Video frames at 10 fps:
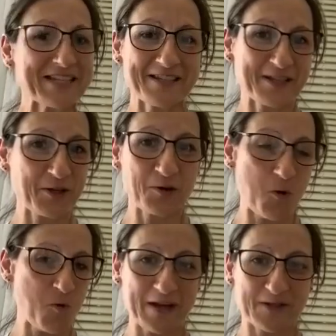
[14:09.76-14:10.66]
that you
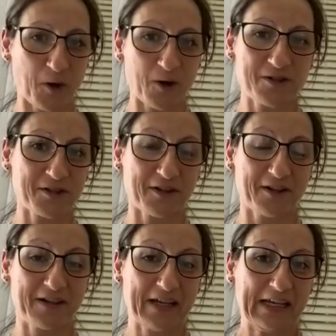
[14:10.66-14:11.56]
always go
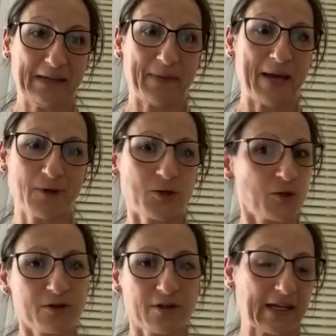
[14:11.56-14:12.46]
to, people you
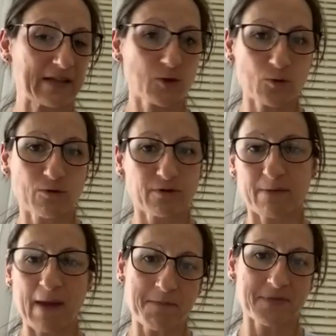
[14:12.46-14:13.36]
talk to, like school,
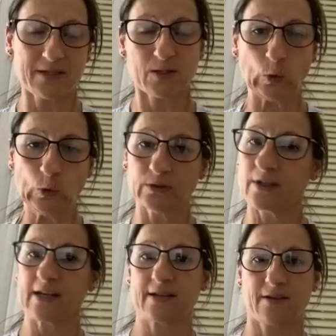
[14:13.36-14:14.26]
your mum's at school
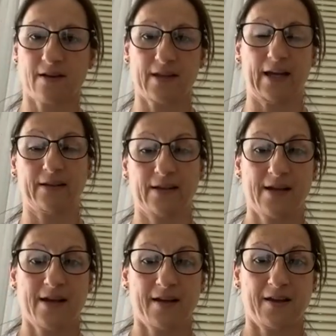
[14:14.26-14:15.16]
and things like that.
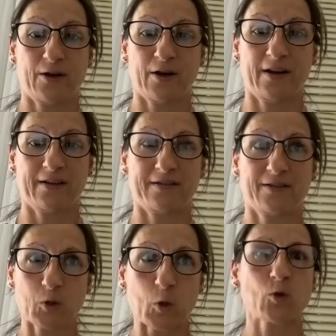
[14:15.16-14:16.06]

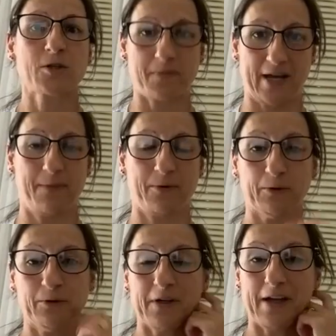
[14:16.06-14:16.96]
Talk to
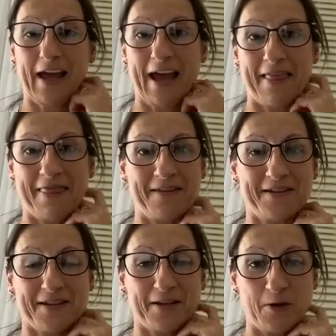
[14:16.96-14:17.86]
people
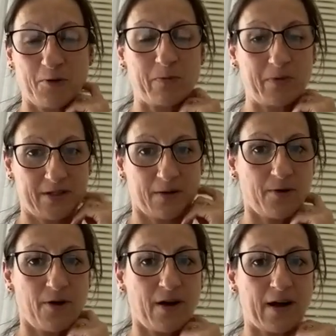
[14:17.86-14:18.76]
and you would be
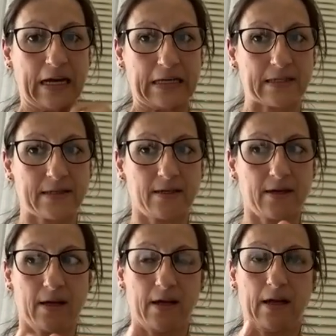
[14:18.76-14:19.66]
surprised
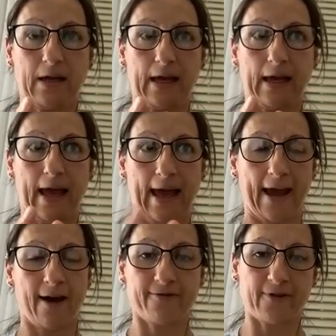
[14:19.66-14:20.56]

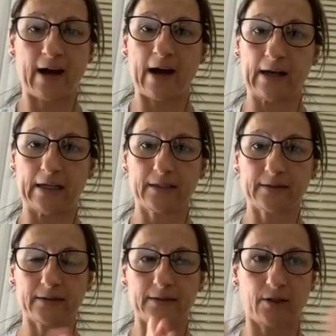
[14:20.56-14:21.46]
how far
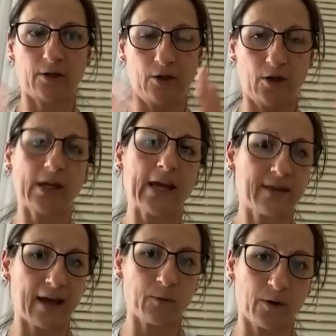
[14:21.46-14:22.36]
you get
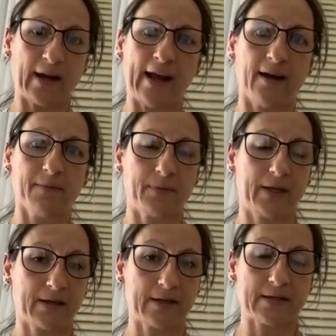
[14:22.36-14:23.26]
that word out,
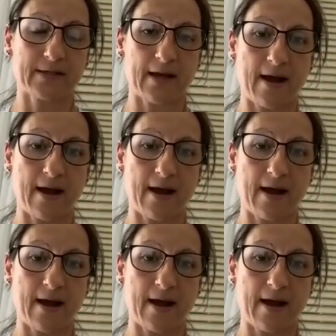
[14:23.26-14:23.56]
because